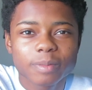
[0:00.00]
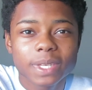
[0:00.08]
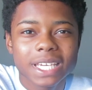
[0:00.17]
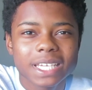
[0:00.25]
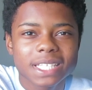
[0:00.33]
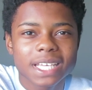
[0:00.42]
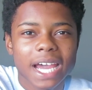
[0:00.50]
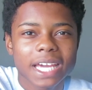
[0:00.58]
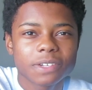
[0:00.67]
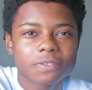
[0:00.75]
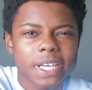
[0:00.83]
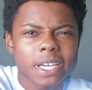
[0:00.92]
He's
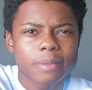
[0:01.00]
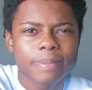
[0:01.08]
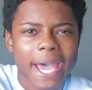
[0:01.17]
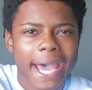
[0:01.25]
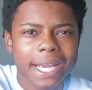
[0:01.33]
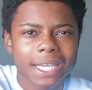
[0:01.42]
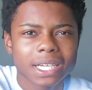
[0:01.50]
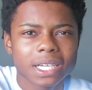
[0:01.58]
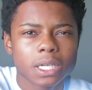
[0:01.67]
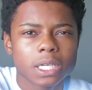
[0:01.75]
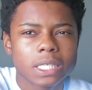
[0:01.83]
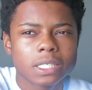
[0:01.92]
kind of like a baddie.
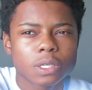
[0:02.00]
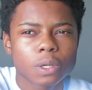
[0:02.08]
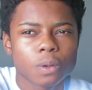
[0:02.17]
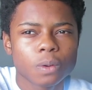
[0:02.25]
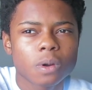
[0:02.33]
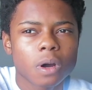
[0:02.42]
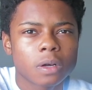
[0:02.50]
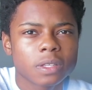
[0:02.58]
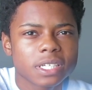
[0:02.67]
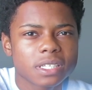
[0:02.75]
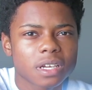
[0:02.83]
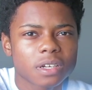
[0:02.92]
He's who all
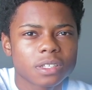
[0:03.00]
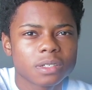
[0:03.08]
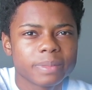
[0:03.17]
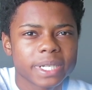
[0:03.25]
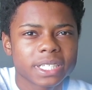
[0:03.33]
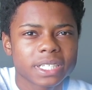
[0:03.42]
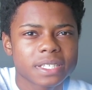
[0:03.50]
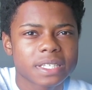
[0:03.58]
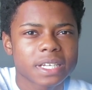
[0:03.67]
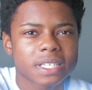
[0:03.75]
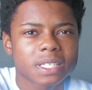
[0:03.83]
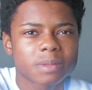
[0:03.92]
these other bitches
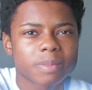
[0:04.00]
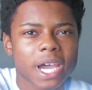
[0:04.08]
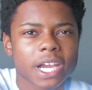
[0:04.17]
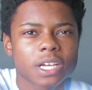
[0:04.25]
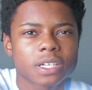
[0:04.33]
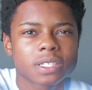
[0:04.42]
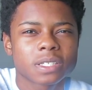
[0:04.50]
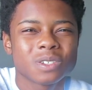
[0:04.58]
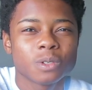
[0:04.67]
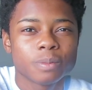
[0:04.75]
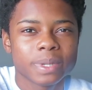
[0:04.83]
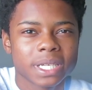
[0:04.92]
aspire
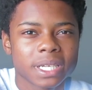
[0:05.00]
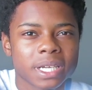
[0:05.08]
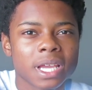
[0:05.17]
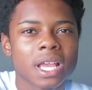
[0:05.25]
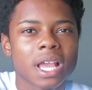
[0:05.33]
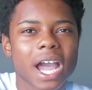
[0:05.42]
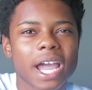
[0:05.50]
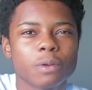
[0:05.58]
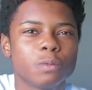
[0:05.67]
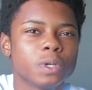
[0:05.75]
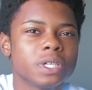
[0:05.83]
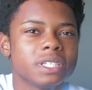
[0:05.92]
to be. I
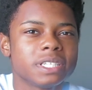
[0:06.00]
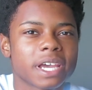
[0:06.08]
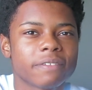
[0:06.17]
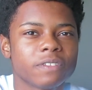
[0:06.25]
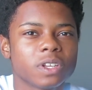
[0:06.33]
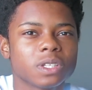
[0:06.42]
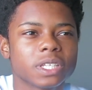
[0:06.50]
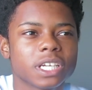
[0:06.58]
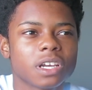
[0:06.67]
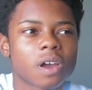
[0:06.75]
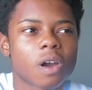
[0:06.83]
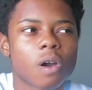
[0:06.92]
would definitely
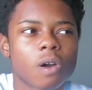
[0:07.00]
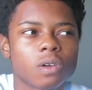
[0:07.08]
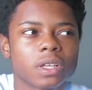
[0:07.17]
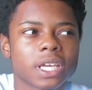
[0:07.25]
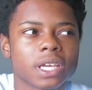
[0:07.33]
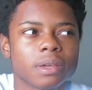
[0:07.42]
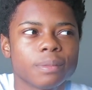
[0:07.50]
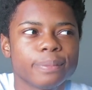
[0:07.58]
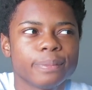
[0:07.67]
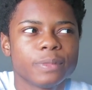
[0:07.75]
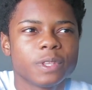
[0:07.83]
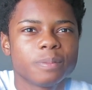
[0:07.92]
call
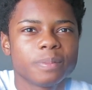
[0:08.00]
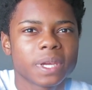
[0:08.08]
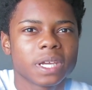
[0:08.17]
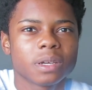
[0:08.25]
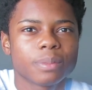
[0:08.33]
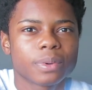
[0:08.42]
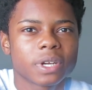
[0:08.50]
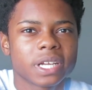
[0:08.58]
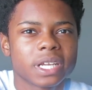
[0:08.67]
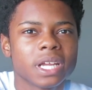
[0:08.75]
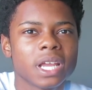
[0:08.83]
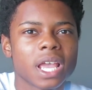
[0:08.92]
him the pink
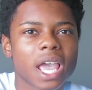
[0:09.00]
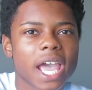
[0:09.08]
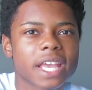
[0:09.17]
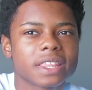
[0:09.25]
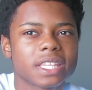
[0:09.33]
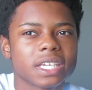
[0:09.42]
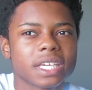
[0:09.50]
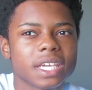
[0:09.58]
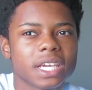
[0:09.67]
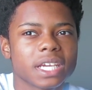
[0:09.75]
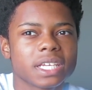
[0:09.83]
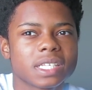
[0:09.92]
print. I think
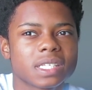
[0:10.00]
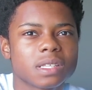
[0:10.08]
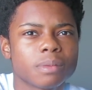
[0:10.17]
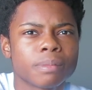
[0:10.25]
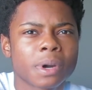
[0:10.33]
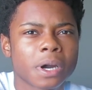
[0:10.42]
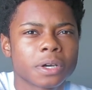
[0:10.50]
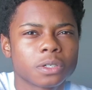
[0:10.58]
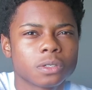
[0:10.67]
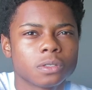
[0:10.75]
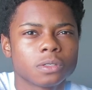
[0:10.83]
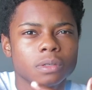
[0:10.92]
he is the
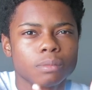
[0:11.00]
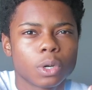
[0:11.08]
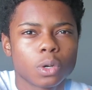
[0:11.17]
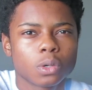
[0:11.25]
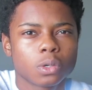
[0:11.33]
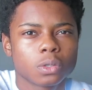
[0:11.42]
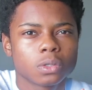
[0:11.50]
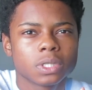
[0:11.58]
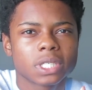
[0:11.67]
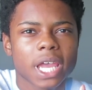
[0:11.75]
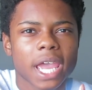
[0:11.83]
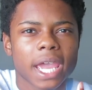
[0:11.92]
model, the mold,
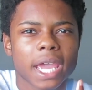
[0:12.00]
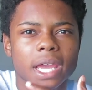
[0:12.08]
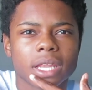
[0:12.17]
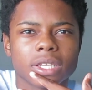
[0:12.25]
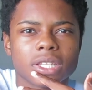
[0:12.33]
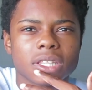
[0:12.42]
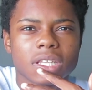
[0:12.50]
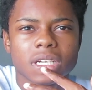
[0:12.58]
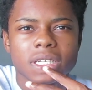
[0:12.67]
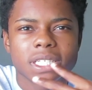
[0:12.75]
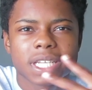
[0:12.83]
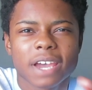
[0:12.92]
and
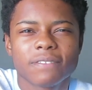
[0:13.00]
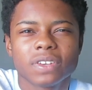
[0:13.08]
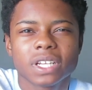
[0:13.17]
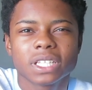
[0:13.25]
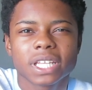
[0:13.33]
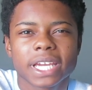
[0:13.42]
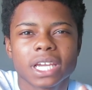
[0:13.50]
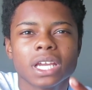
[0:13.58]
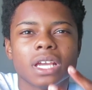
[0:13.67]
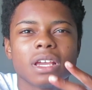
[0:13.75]
the definite like